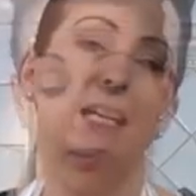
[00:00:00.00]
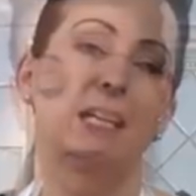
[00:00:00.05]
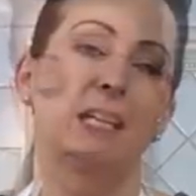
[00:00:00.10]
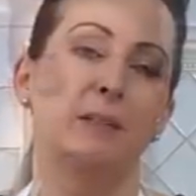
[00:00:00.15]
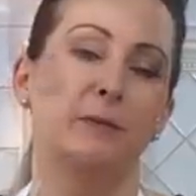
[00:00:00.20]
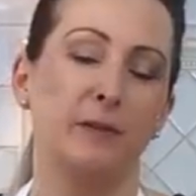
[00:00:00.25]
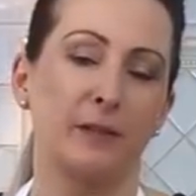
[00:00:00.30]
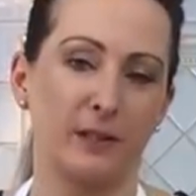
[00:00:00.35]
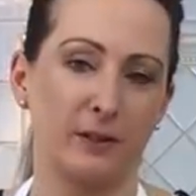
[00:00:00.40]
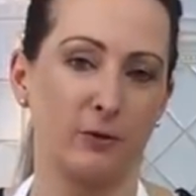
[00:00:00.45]

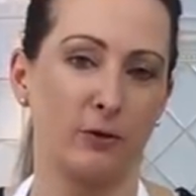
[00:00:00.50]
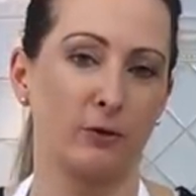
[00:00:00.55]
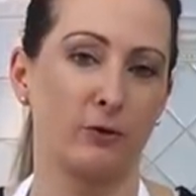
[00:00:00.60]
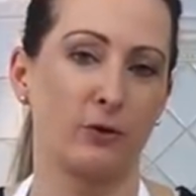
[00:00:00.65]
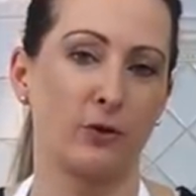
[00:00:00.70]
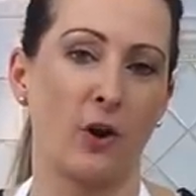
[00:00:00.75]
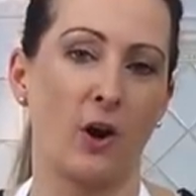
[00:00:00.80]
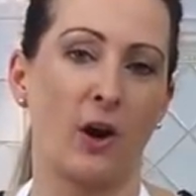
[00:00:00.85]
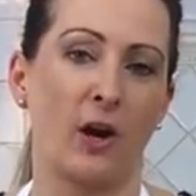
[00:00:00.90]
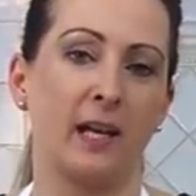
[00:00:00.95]
If it's not
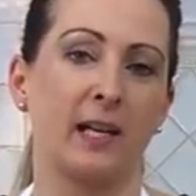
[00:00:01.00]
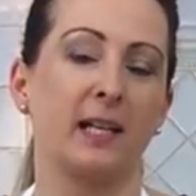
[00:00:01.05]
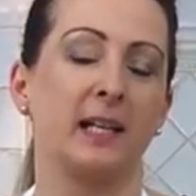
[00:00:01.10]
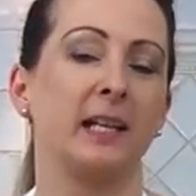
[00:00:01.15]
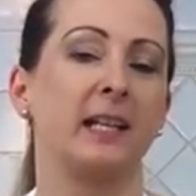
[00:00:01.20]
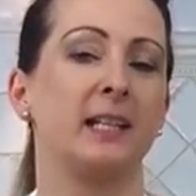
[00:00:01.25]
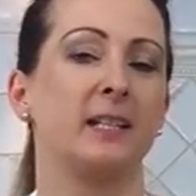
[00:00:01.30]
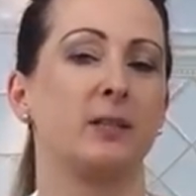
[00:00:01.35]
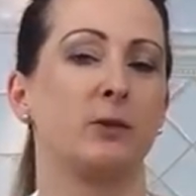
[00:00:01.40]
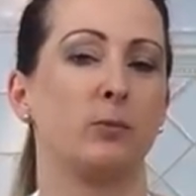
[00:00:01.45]
dry,
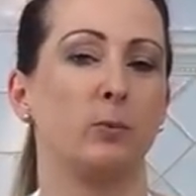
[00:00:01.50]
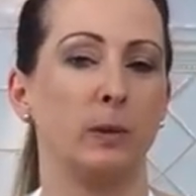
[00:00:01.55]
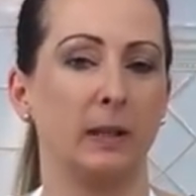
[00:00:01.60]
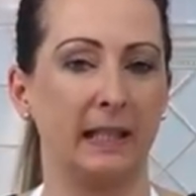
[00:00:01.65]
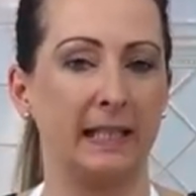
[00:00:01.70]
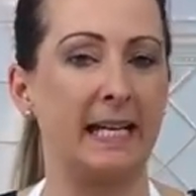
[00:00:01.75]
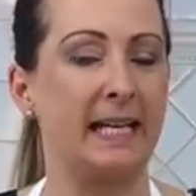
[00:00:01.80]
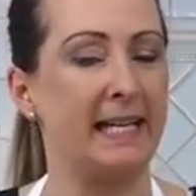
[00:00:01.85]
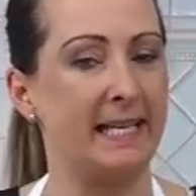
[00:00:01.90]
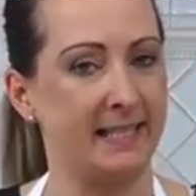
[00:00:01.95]
it's
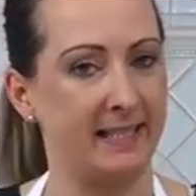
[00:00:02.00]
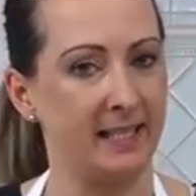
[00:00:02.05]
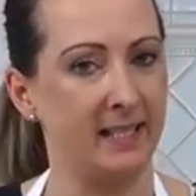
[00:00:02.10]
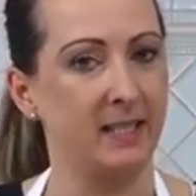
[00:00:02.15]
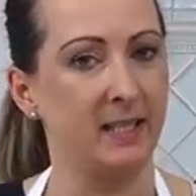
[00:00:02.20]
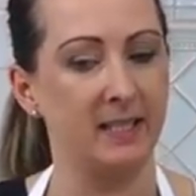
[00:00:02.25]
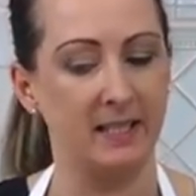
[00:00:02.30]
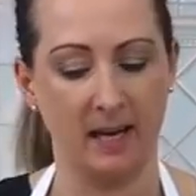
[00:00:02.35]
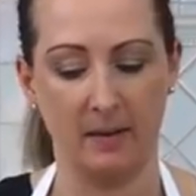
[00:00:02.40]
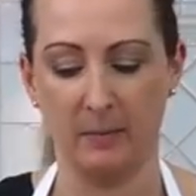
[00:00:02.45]
really easy
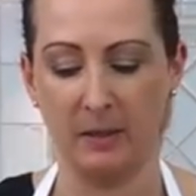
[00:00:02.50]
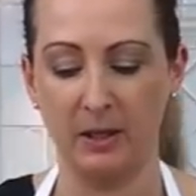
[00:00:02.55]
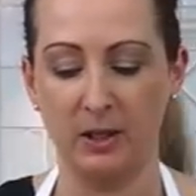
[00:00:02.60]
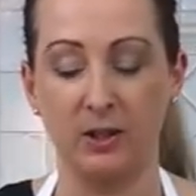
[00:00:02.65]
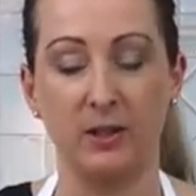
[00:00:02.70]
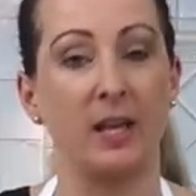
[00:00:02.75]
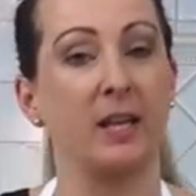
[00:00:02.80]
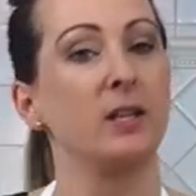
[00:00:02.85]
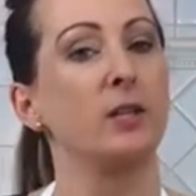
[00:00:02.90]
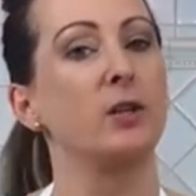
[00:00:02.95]
to
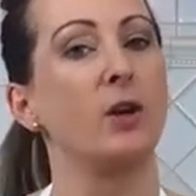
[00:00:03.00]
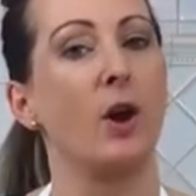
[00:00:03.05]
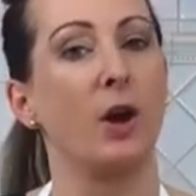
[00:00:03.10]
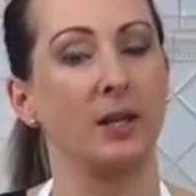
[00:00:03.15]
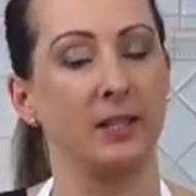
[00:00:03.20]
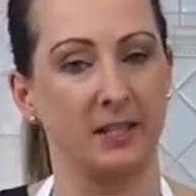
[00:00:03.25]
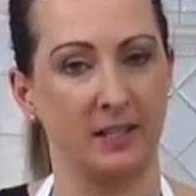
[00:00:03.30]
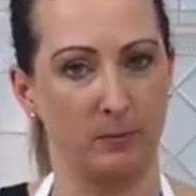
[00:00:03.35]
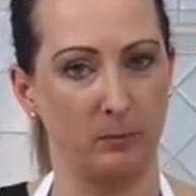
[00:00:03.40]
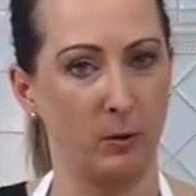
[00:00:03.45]
damage that
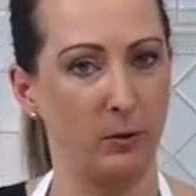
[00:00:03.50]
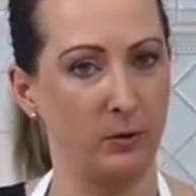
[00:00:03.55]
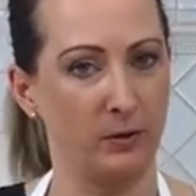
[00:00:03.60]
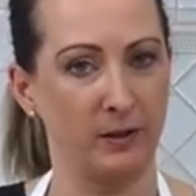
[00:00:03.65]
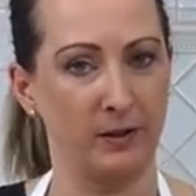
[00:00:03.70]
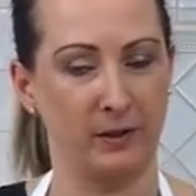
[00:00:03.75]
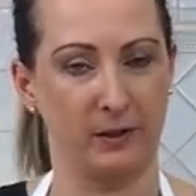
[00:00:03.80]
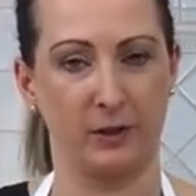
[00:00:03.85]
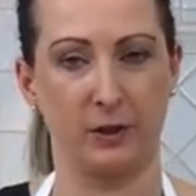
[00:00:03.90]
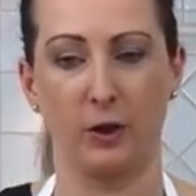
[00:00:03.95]
nice smooth
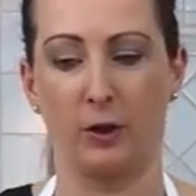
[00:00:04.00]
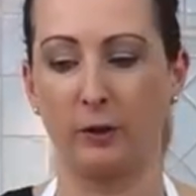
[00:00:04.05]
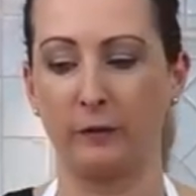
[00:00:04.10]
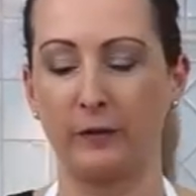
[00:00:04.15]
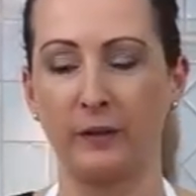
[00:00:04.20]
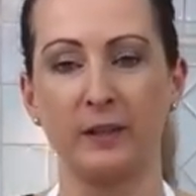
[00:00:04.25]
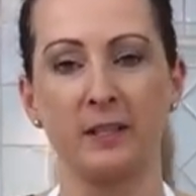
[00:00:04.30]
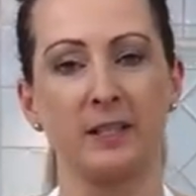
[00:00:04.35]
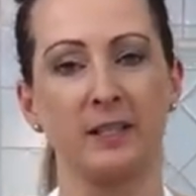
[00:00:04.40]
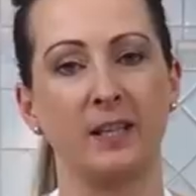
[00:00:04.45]

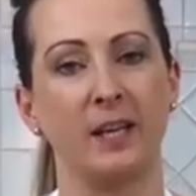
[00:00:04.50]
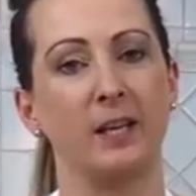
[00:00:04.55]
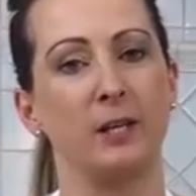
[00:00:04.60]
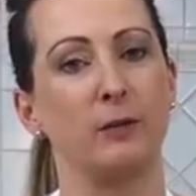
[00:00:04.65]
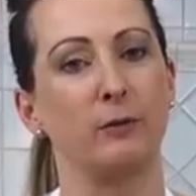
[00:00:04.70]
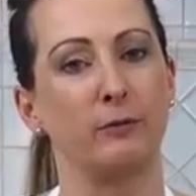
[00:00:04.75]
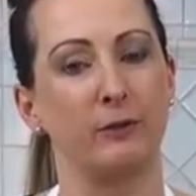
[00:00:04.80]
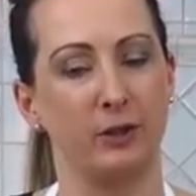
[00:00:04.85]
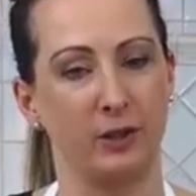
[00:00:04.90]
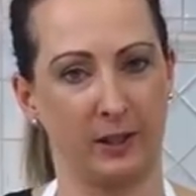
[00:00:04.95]
surface that
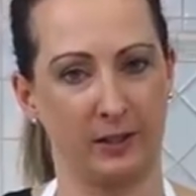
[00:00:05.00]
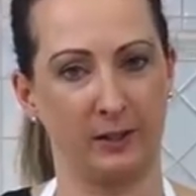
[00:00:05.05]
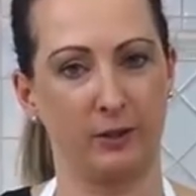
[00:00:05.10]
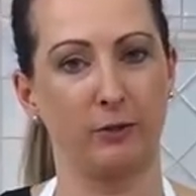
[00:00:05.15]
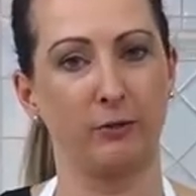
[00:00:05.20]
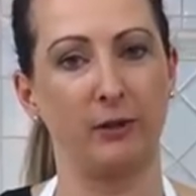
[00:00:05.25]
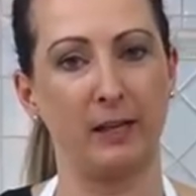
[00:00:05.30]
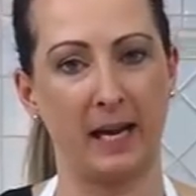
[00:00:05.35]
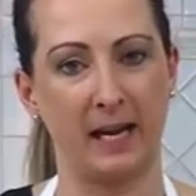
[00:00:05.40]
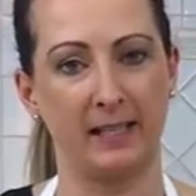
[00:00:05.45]
you've just
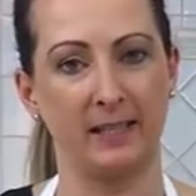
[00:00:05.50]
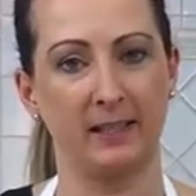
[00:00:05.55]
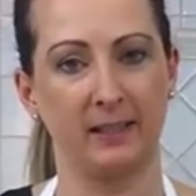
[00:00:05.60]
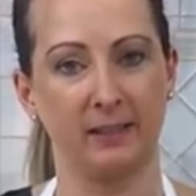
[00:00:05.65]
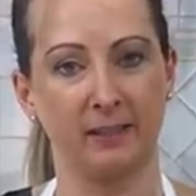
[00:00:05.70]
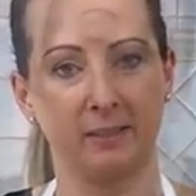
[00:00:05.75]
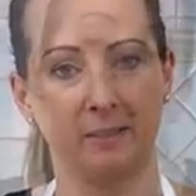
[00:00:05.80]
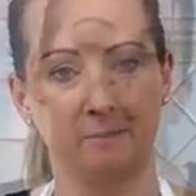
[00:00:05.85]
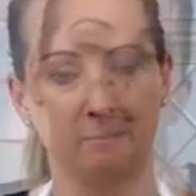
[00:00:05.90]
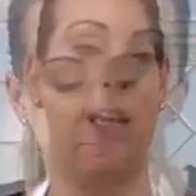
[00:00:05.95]

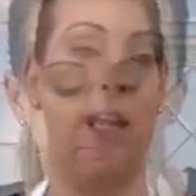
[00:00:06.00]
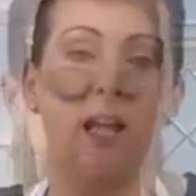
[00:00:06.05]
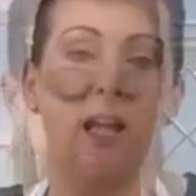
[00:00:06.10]
created.